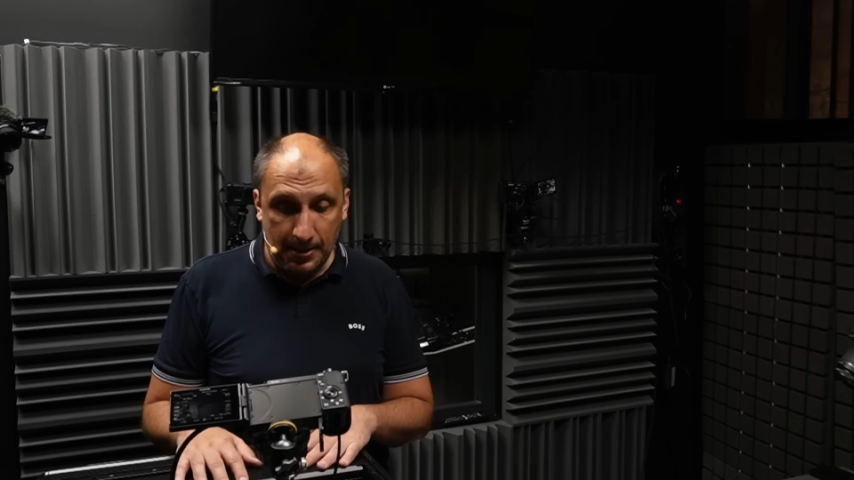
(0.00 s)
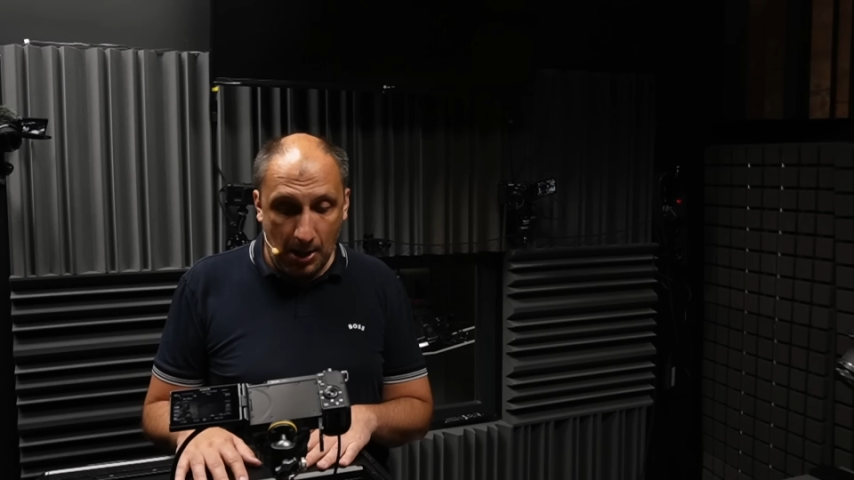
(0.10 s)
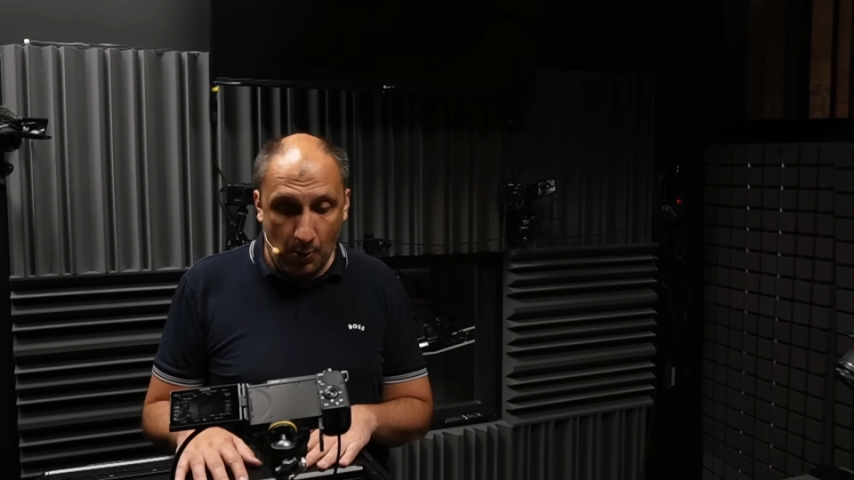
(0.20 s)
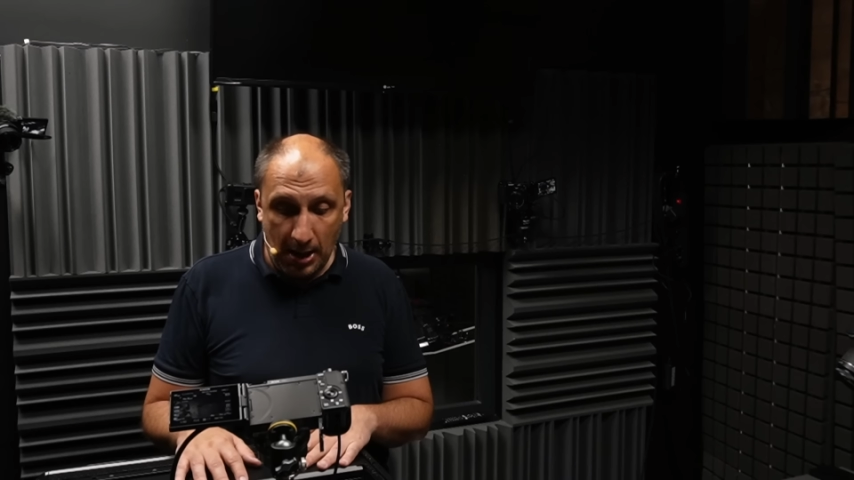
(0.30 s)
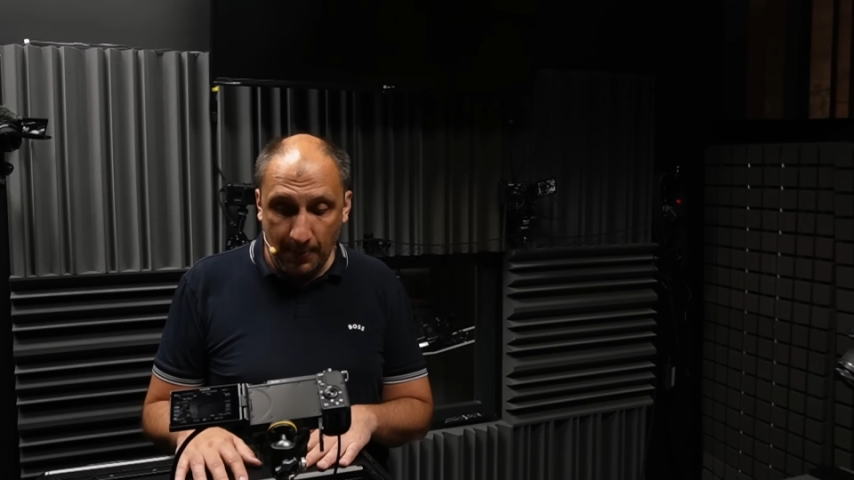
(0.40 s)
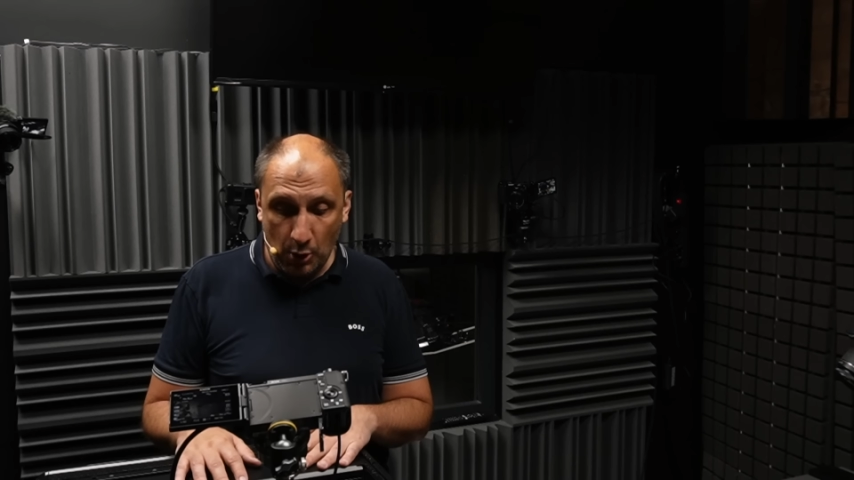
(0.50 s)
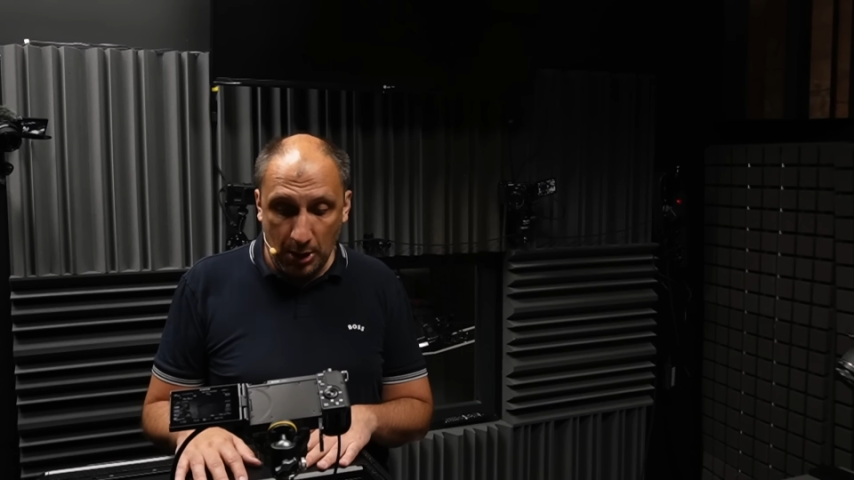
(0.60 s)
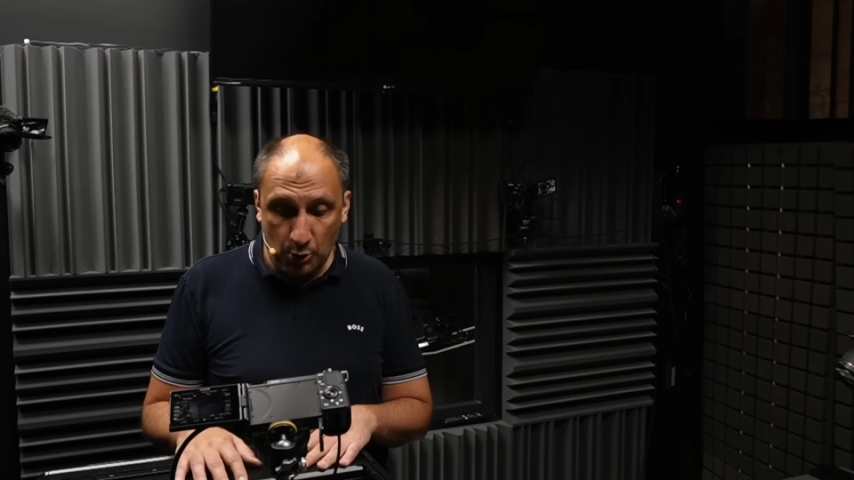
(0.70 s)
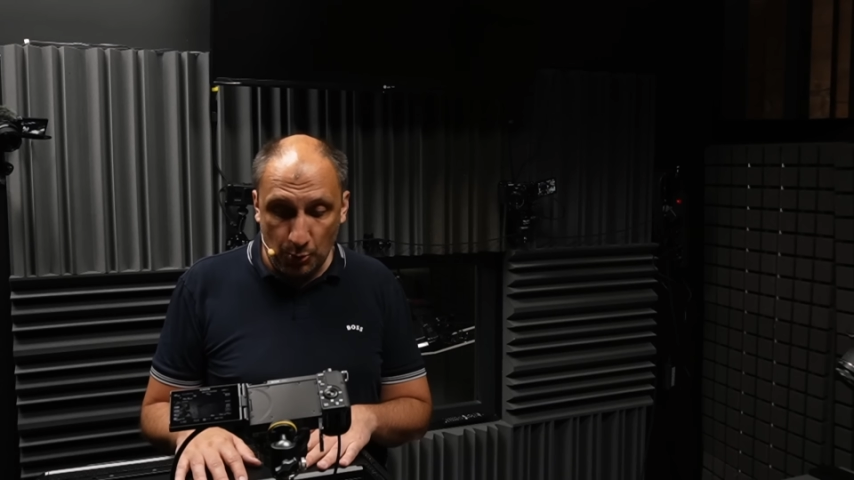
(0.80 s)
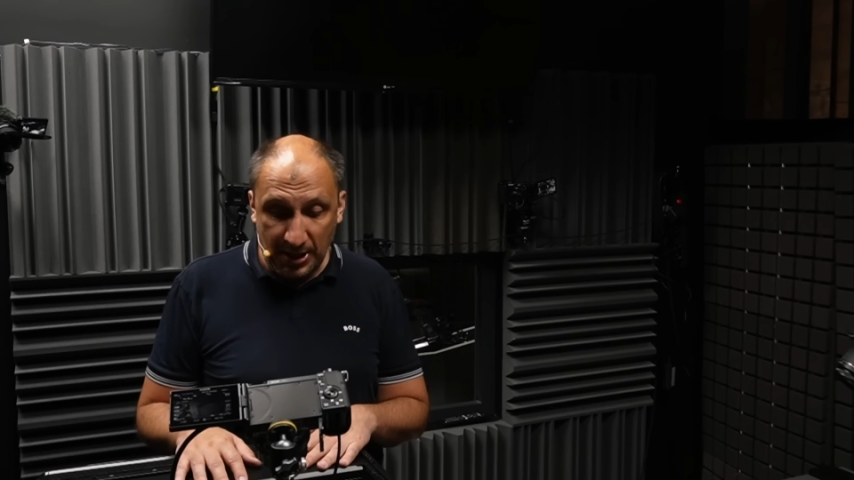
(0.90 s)
Now I'm
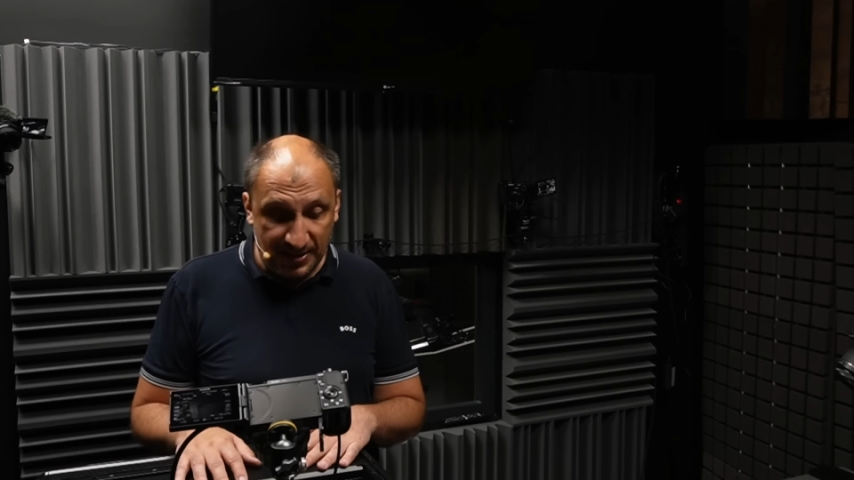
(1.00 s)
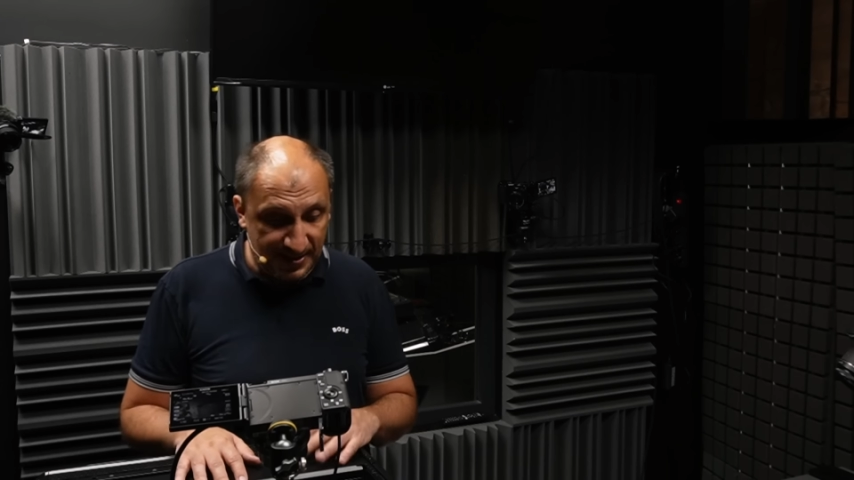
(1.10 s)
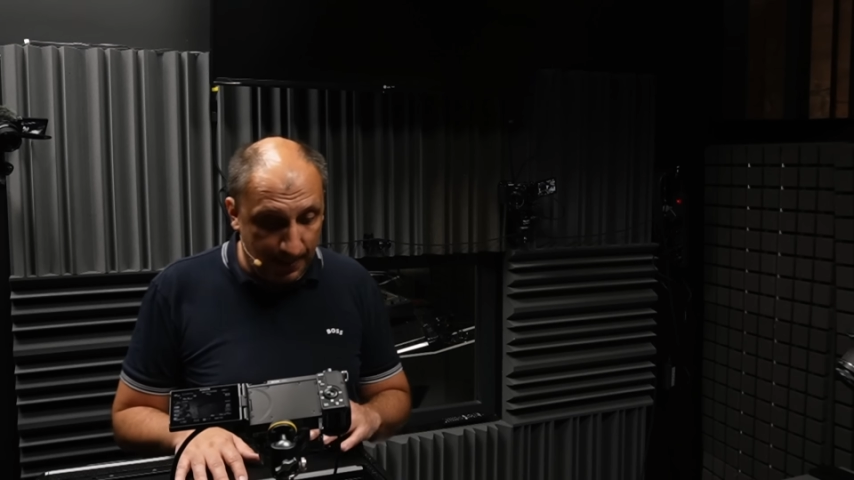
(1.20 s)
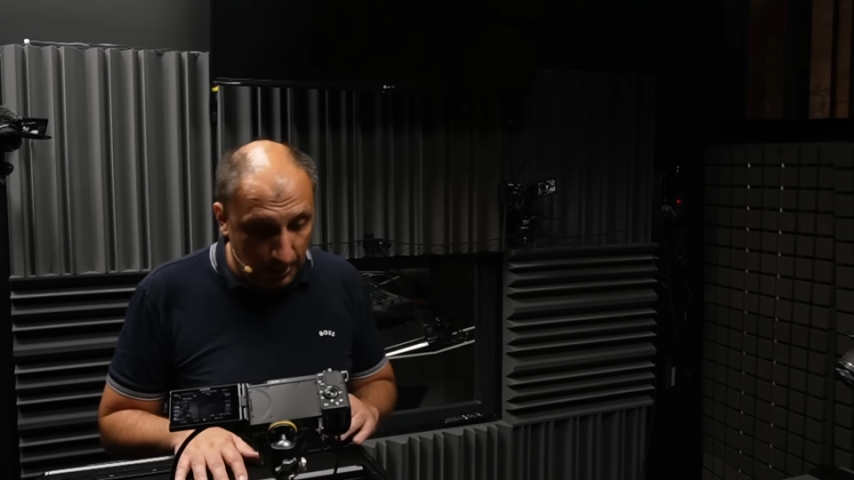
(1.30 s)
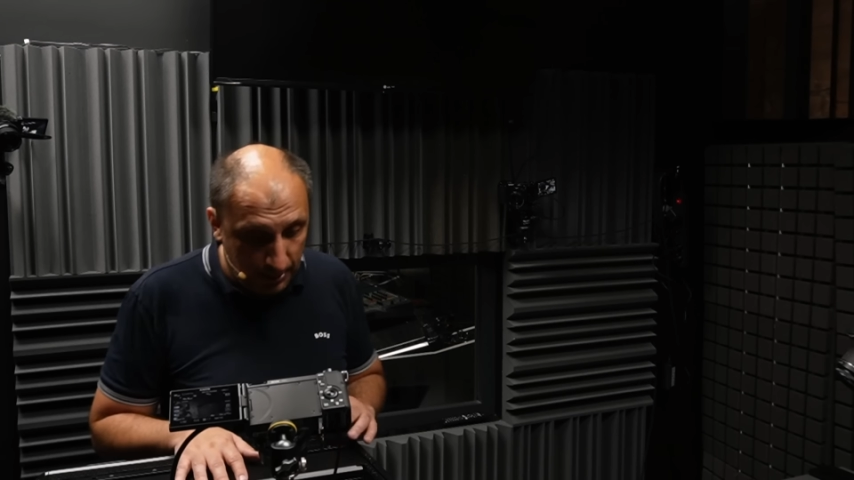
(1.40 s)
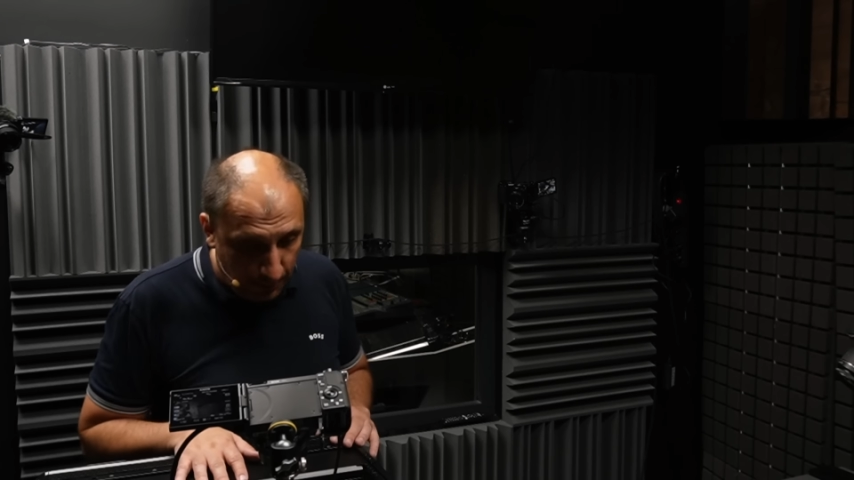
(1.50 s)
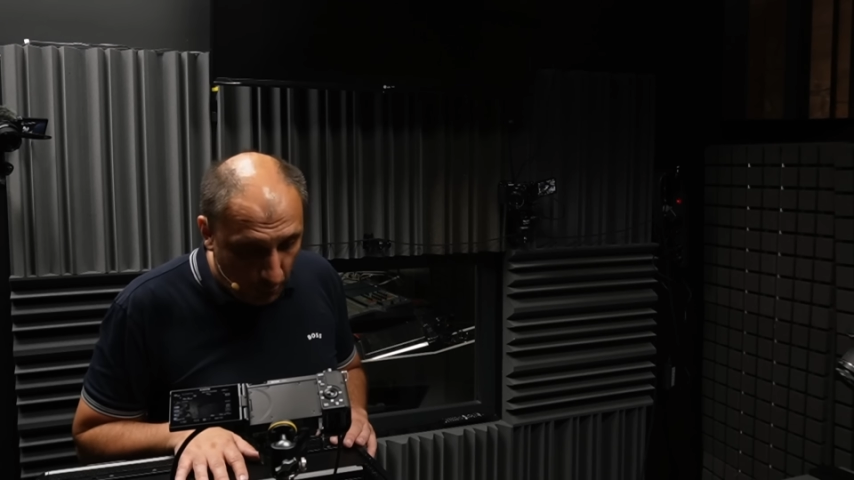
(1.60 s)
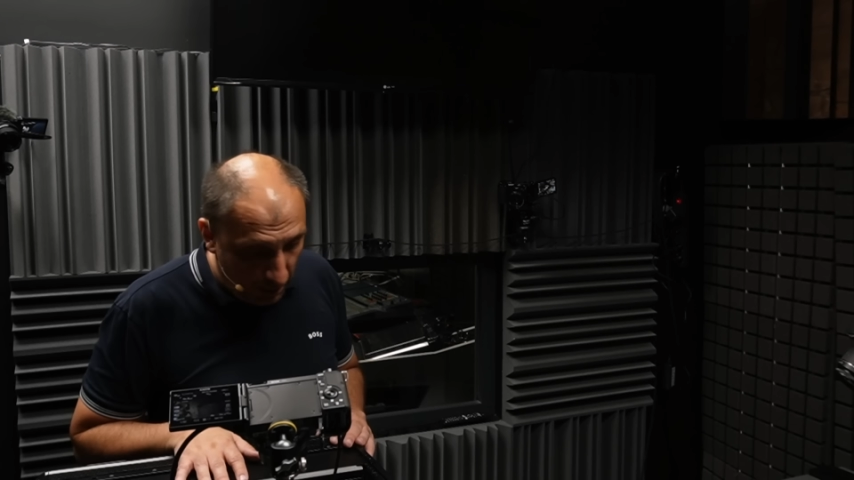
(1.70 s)
going to reassemble the